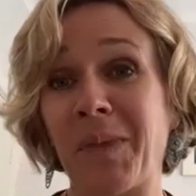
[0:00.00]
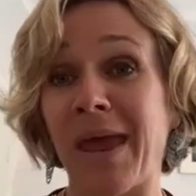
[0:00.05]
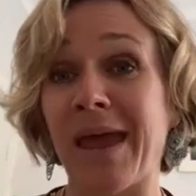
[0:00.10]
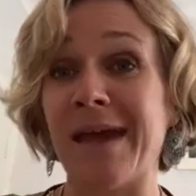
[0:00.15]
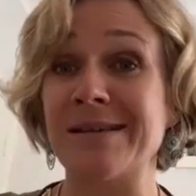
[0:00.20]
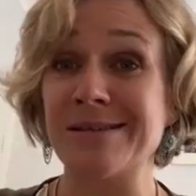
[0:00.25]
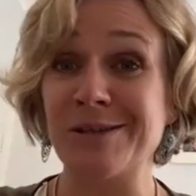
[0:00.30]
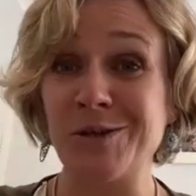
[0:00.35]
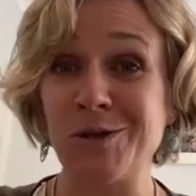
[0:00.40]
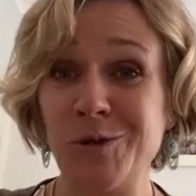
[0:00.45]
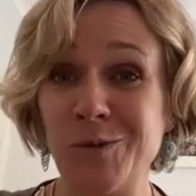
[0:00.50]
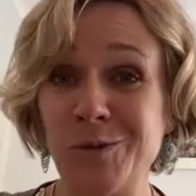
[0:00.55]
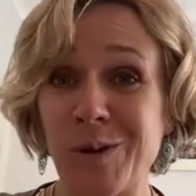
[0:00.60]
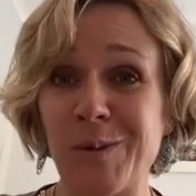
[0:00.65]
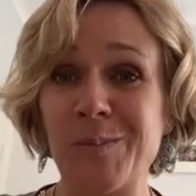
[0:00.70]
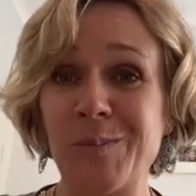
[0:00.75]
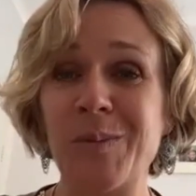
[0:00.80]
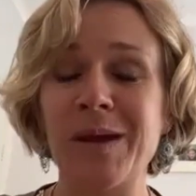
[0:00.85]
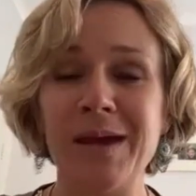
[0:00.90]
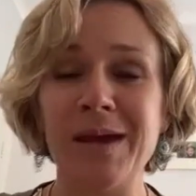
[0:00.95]
As a new
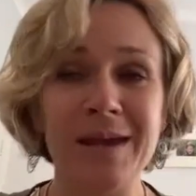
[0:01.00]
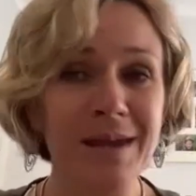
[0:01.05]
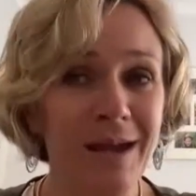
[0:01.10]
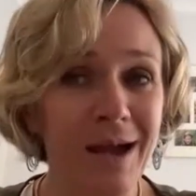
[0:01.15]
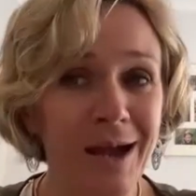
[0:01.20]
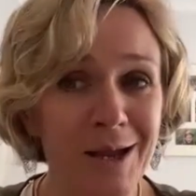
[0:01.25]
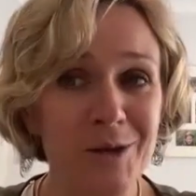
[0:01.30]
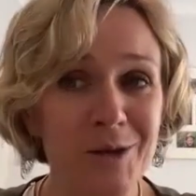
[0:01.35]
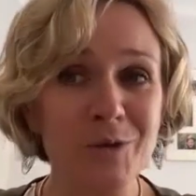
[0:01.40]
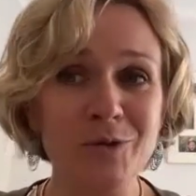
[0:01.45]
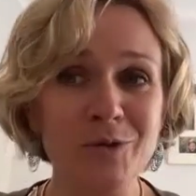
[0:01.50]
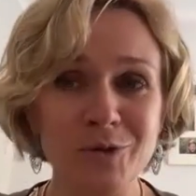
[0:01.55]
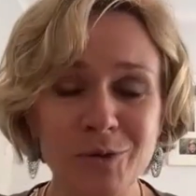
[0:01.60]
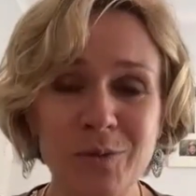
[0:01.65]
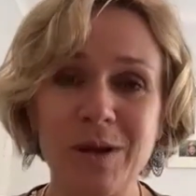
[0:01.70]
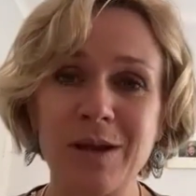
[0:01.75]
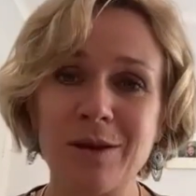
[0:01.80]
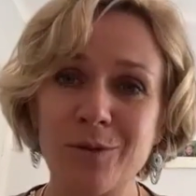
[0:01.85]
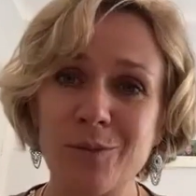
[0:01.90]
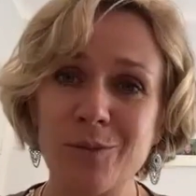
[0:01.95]
MP, I looked
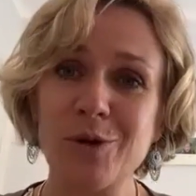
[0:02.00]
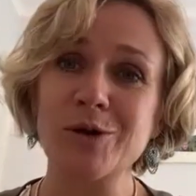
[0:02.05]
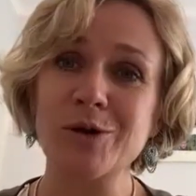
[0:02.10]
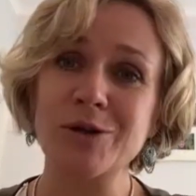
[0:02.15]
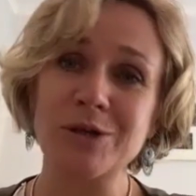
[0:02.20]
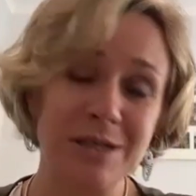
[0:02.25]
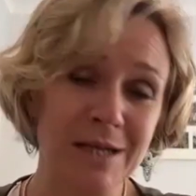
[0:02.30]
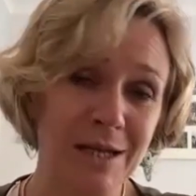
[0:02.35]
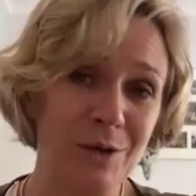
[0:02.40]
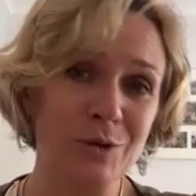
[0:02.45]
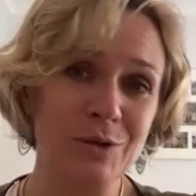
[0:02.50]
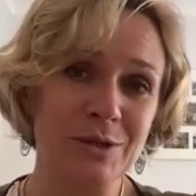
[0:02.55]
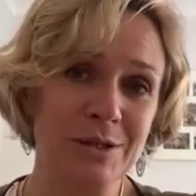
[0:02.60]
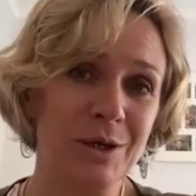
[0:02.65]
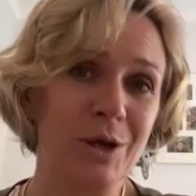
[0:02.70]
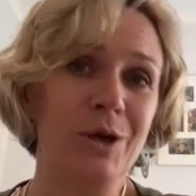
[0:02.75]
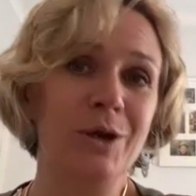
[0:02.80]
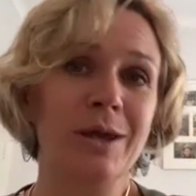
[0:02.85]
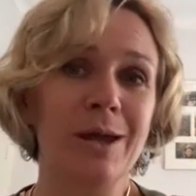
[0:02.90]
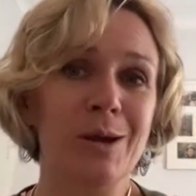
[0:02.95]
around the world and I looked
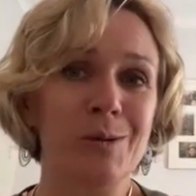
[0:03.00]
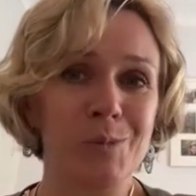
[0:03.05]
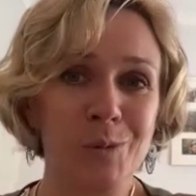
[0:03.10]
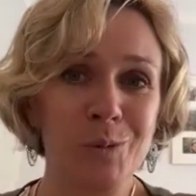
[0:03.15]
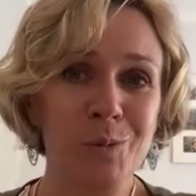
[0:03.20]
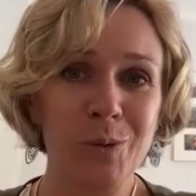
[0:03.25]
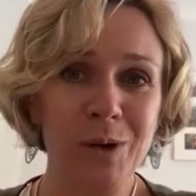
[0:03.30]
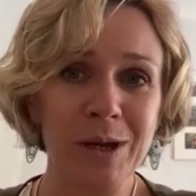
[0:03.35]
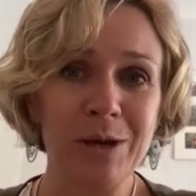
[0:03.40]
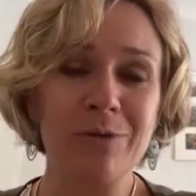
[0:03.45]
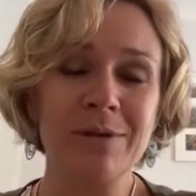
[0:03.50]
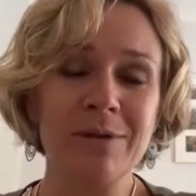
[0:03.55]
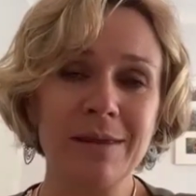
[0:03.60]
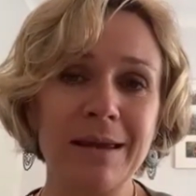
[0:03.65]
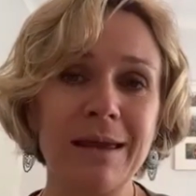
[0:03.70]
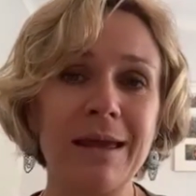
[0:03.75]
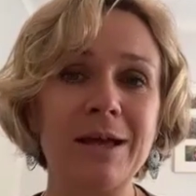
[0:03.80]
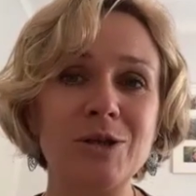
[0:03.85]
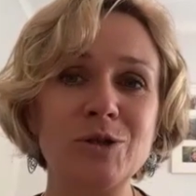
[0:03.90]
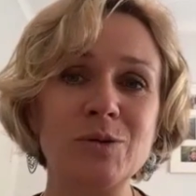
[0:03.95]
at, okay, well, where are the
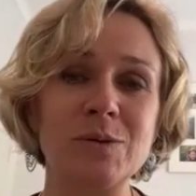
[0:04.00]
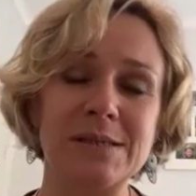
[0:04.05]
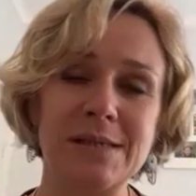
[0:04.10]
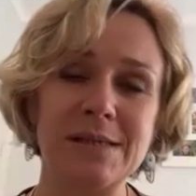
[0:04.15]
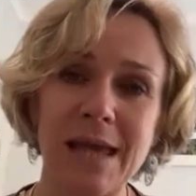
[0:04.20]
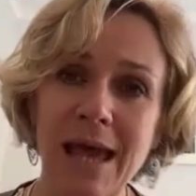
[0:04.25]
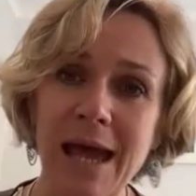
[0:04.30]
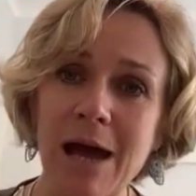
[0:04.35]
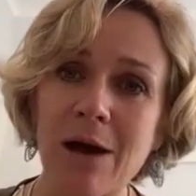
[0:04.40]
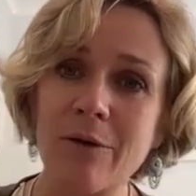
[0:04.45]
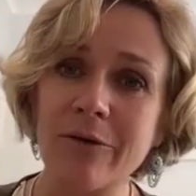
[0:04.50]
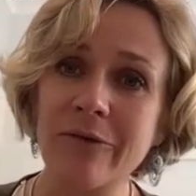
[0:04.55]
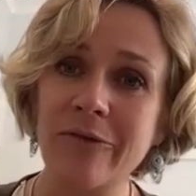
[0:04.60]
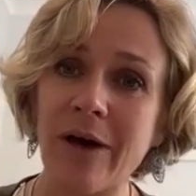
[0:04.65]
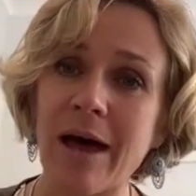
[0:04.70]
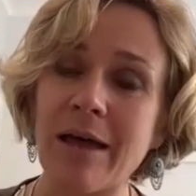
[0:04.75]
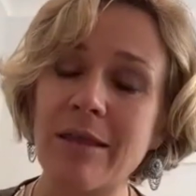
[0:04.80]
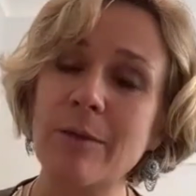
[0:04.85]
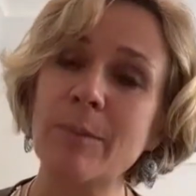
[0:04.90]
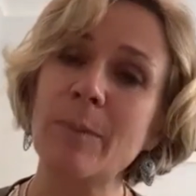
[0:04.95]
countries? How have
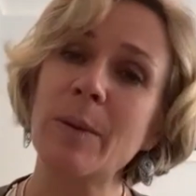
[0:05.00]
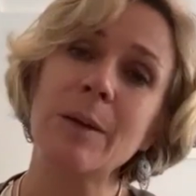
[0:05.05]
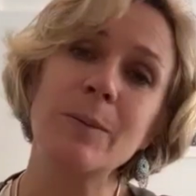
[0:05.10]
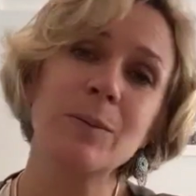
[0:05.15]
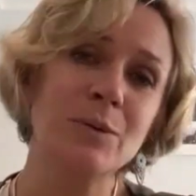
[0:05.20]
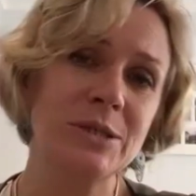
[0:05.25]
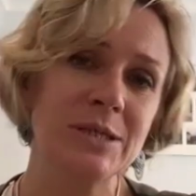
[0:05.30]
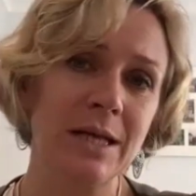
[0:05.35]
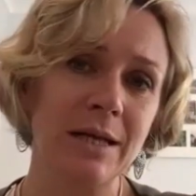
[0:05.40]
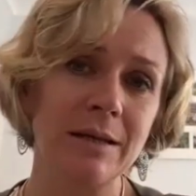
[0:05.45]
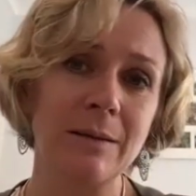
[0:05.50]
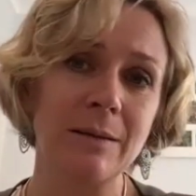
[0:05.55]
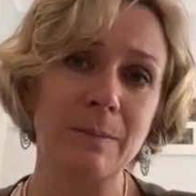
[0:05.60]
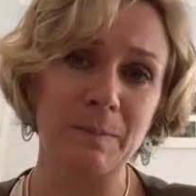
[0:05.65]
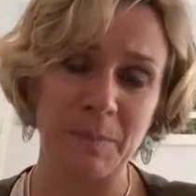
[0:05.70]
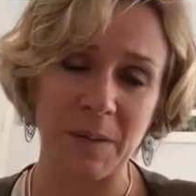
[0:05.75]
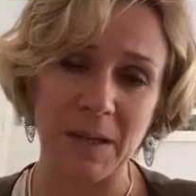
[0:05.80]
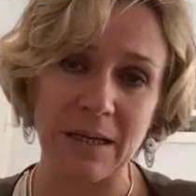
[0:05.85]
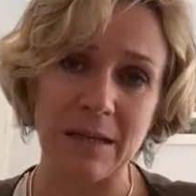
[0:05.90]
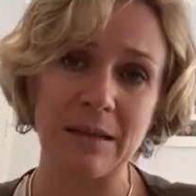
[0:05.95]
other people done
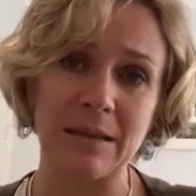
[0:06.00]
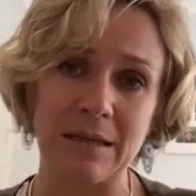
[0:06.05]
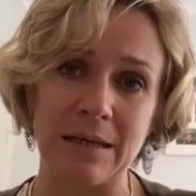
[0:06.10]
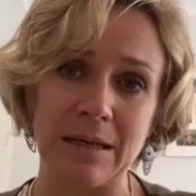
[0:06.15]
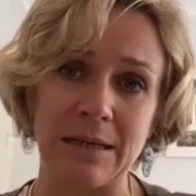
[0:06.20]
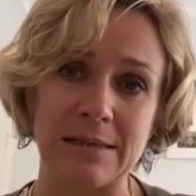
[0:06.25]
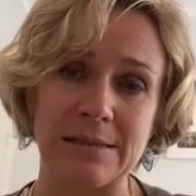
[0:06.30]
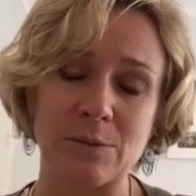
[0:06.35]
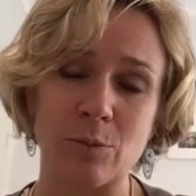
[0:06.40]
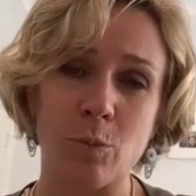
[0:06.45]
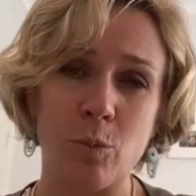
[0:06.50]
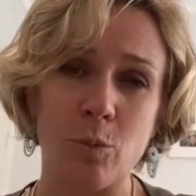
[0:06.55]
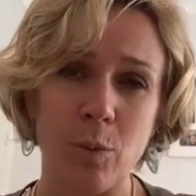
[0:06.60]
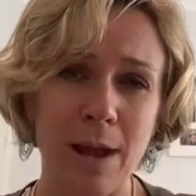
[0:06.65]
it better than us?